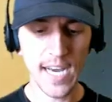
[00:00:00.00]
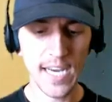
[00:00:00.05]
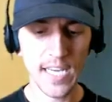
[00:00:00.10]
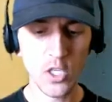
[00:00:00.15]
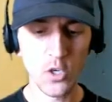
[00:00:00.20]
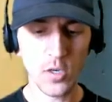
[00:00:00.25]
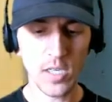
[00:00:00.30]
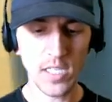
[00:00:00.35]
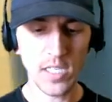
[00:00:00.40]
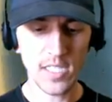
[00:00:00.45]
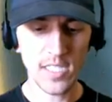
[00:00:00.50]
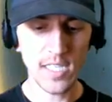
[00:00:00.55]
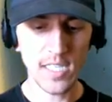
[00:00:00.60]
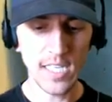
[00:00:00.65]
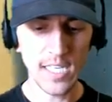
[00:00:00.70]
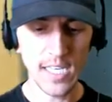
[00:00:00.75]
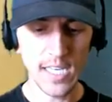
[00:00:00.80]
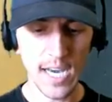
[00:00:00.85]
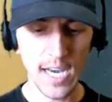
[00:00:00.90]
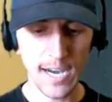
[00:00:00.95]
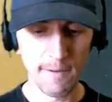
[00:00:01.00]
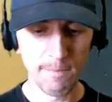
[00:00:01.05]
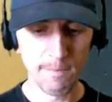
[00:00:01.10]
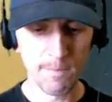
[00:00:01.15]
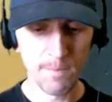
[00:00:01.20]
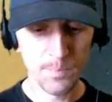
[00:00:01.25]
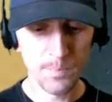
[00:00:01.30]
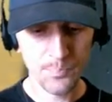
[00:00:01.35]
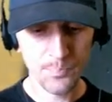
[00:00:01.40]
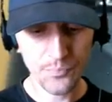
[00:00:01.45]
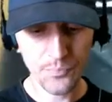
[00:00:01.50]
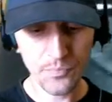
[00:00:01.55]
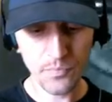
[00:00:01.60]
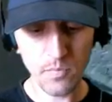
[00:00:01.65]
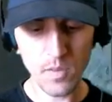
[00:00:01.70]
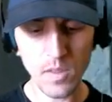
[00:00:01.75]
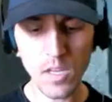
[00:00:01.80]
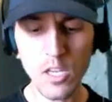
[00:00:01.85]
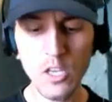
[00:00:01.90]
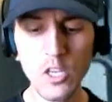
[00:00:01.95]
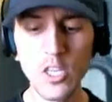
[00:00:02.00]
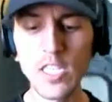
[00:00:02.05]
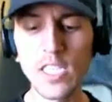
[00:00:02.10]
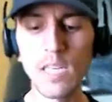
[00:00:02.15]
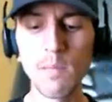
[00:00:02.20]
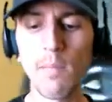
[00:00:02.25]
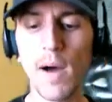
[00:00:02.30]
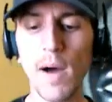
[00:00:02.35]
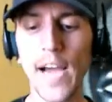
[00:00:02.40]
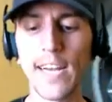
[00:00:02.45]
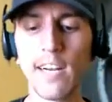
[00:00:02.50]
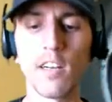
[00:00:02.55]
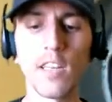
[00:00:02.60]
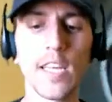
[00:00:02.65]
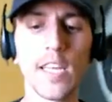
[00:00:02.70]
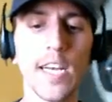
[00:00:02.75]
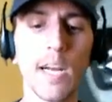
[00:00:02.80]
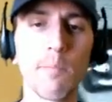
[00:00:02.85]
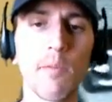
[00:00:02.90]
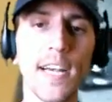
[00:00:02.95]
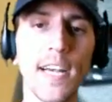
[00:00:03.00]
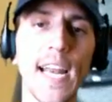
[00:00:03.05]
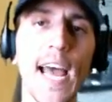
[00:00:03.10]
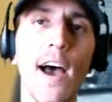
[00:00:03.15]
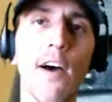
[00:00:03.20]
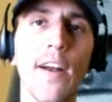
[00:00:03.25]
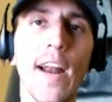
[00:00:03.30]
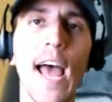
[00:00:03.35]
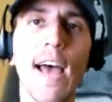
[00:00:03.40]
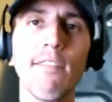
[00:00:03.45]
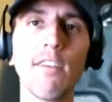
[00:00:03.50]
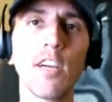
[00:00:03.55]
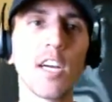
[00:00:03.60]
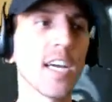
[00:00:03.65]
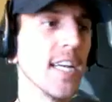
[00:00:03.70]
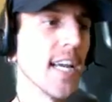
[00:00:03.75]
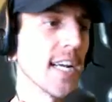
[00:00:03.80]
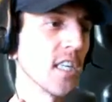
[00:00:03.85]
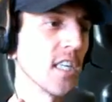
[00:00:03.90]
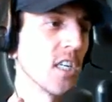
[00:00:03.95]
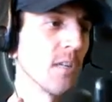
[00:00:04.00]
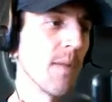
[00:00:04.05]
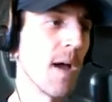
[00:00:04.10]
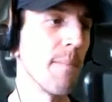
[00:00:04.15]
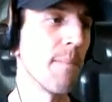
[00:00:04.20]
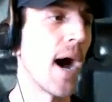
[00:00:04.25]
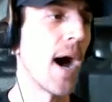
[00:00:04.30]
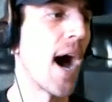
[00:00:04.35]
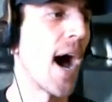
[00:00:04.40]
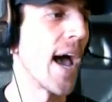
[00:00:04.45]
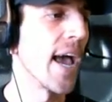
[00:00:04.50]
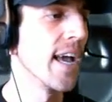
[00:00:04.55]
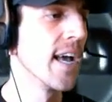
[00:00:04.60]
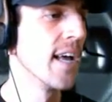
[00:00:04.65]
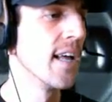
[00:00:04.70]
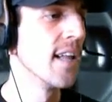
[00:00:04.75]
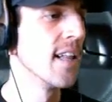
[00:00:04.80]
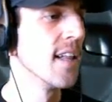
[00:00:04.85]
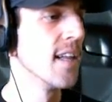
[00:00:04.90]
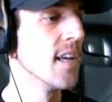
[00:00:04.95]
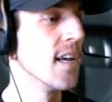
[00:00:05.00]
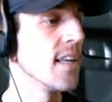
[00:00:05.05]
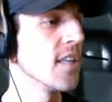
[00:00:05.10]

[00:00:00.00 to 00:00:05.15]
you could see... Um, You can see mine are lit up right now, and I have it connected to my Pi. You